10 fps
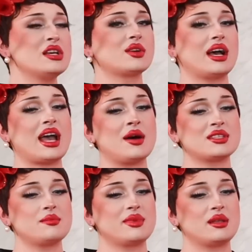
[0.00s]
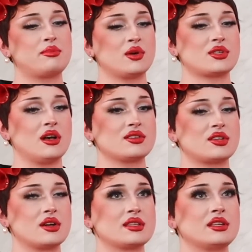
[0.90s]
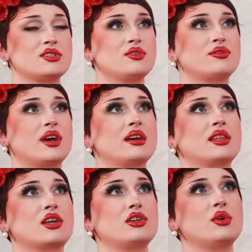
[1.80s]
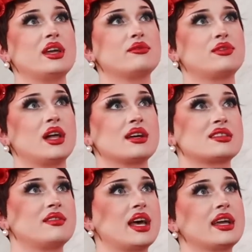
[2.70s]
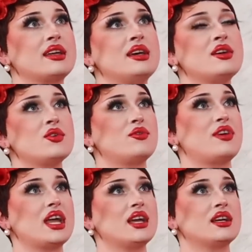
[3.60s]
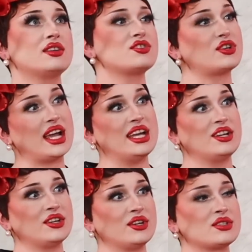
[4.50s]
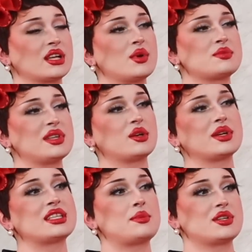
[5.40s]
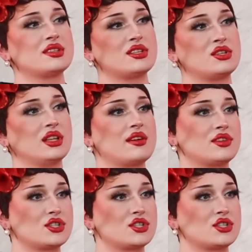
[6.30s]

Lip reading: So how's it been post All Stars? Like, did you find like a new influx of like fans or haters? Like, what's been the reception since you left the